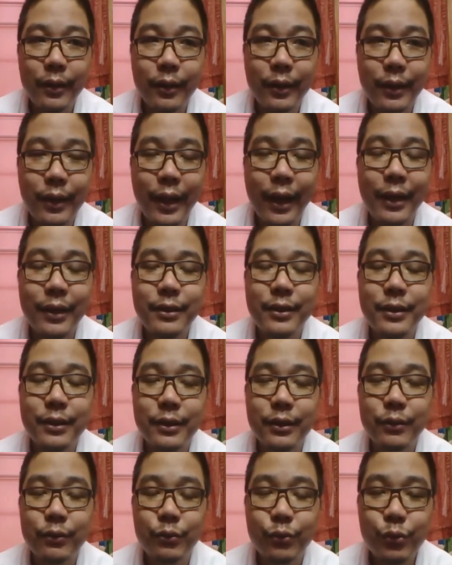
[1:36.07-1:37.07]
get
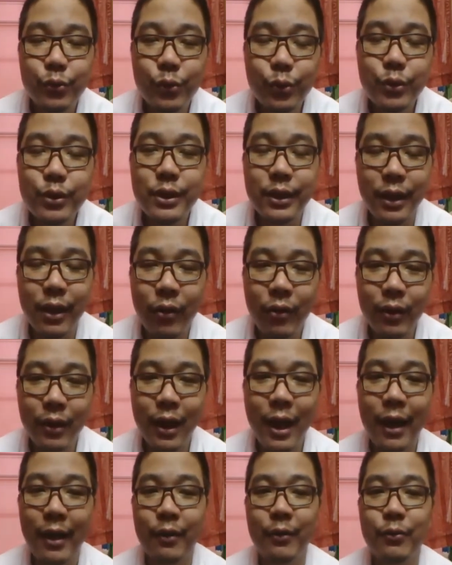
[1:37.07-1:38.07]
fruits in our
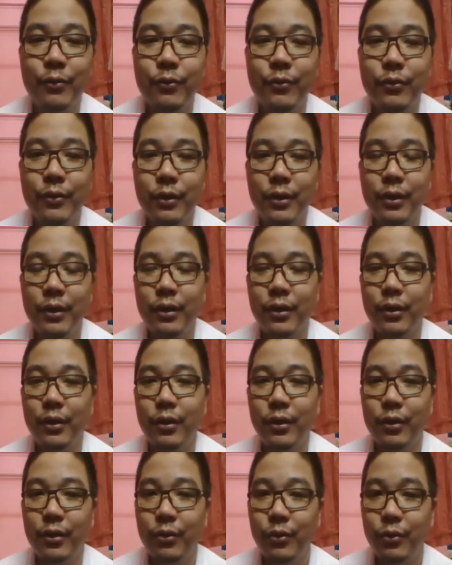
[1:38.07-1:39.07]
life,
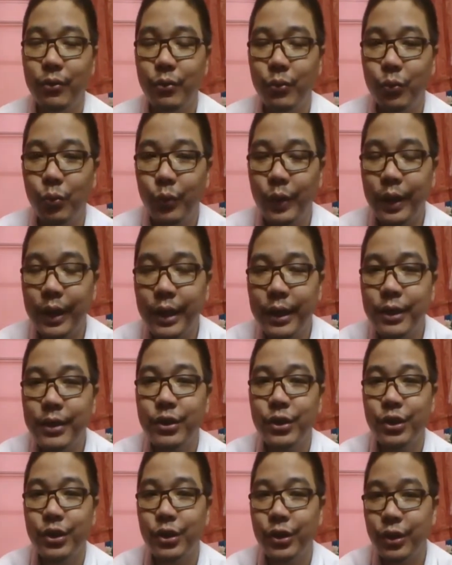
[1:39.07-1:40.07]
we need
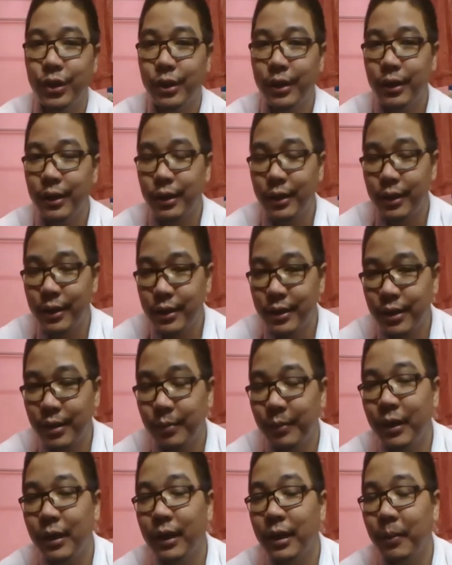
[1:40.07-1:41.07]

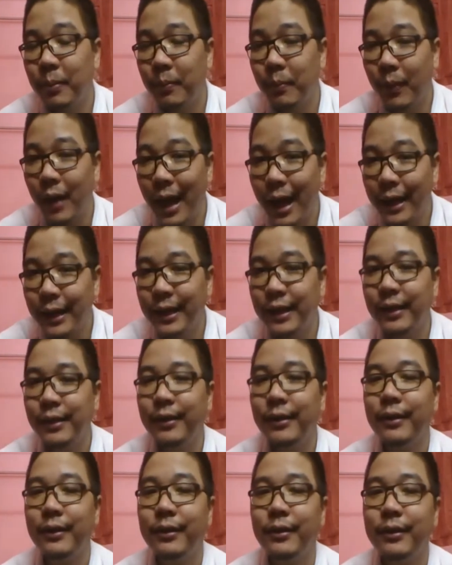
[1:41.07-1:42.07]
similarly
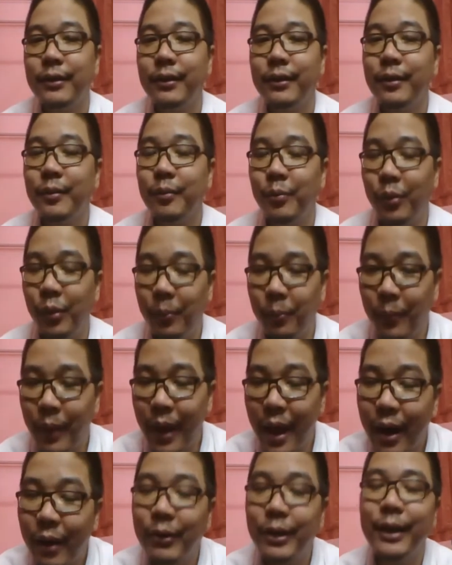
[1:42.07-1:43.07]
planning,
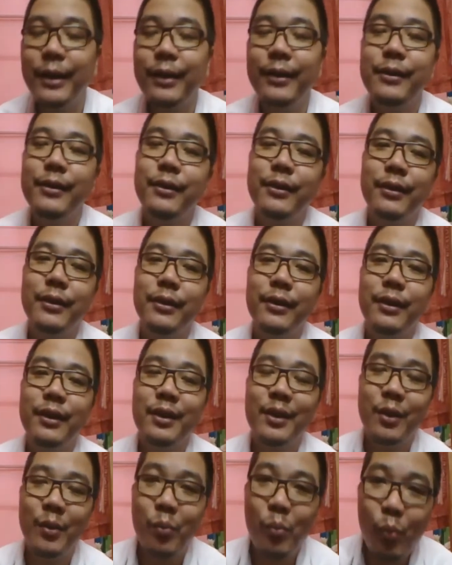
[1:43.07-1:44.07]
preparing,
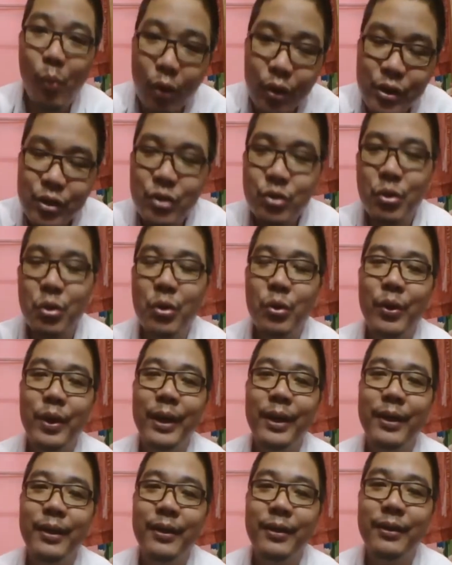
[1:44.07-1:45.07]
monitoring.